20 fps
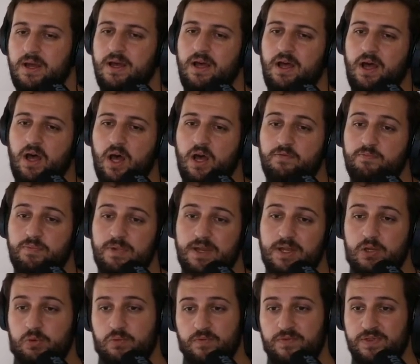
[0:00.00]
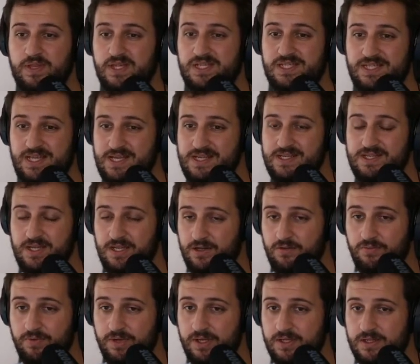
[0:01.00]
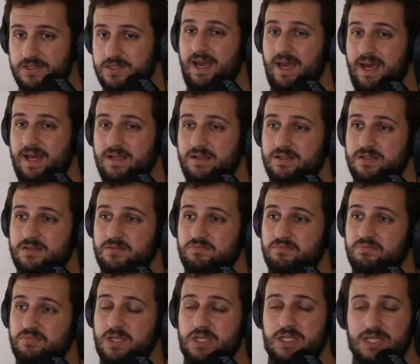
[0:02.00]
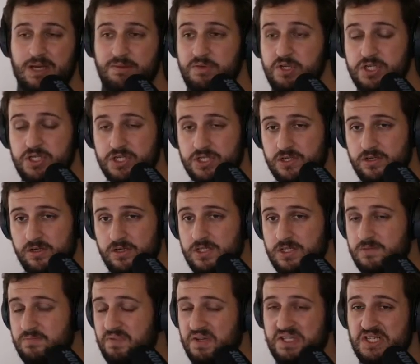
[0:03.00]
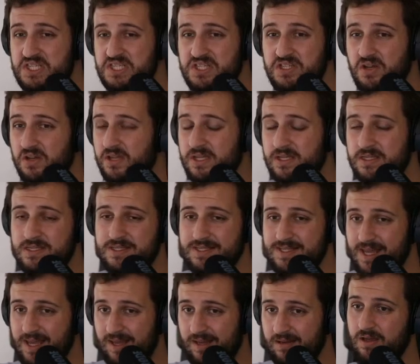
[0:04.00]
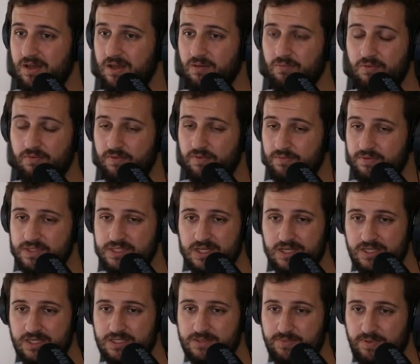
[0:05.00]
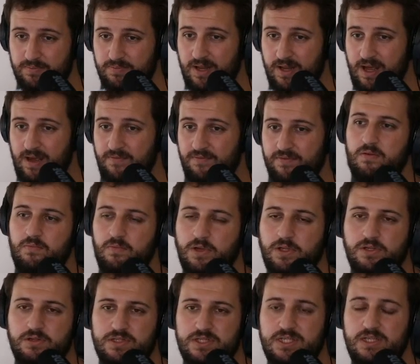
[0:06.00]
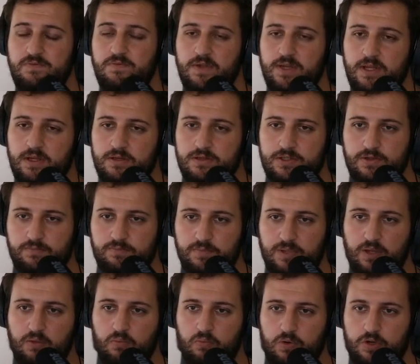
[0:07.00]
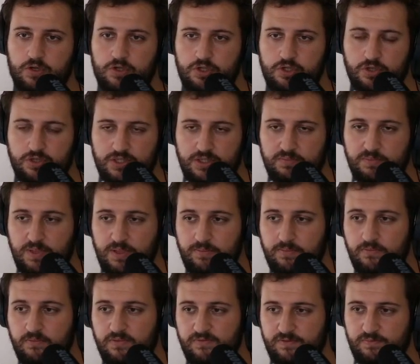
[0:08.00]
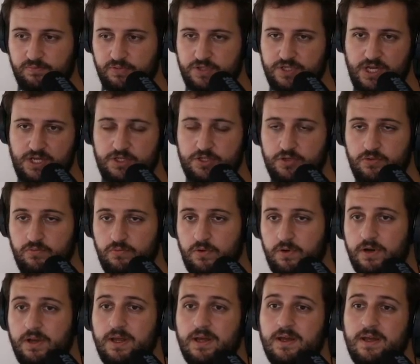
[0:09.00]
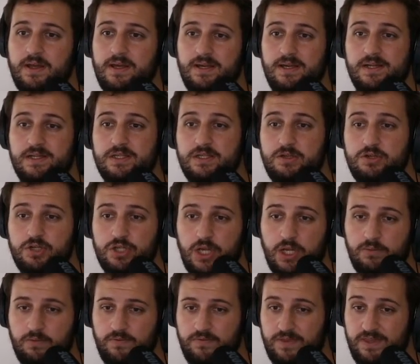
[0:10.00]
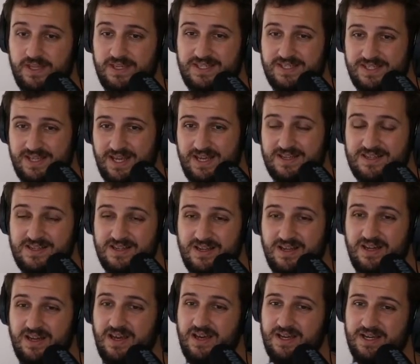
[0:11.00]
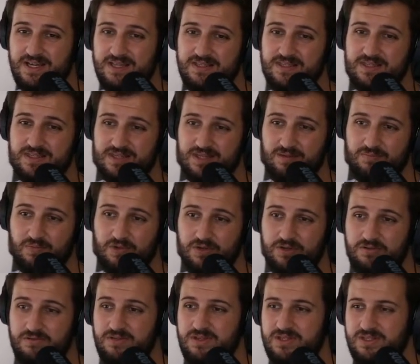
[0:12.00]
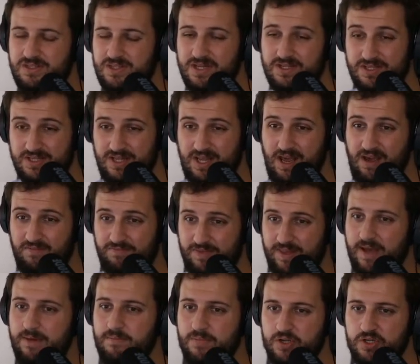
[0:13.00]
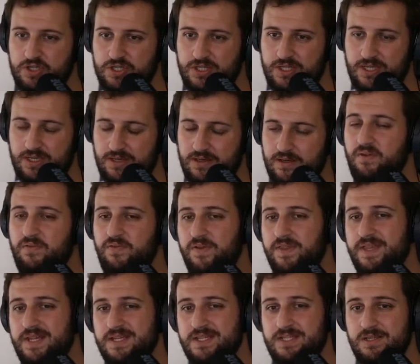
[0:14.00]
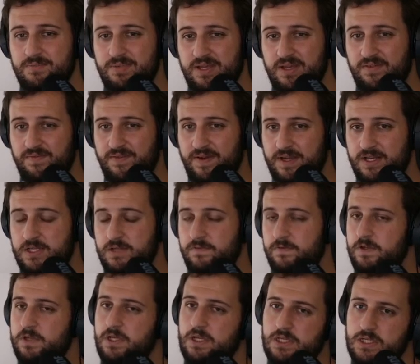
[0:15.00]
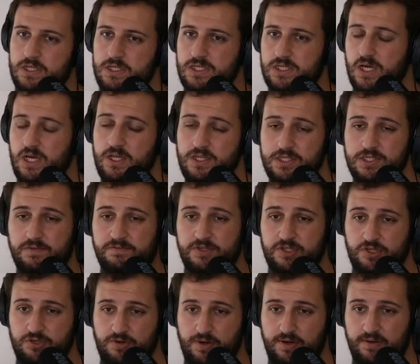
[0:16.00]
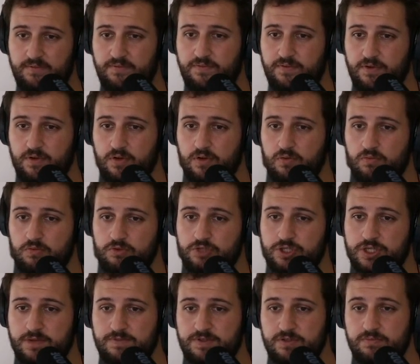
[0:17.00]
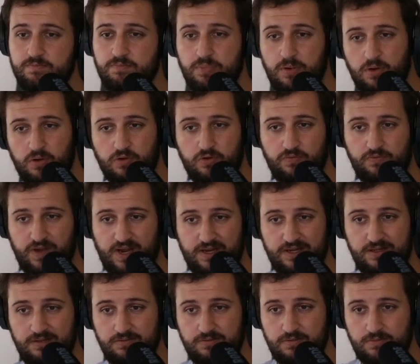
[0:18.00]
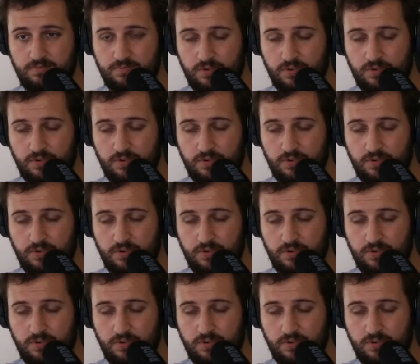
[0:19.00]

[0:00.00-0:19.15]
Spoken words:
I've played with this set in arenas and the damage is good, but it's not insane with the resilience people have. When you see videos of me one-shotting people with a protection warrior, it's usually with this set against someone who doesn't have that much gear. For this to be effective, you need tons of strength, which gives you block value.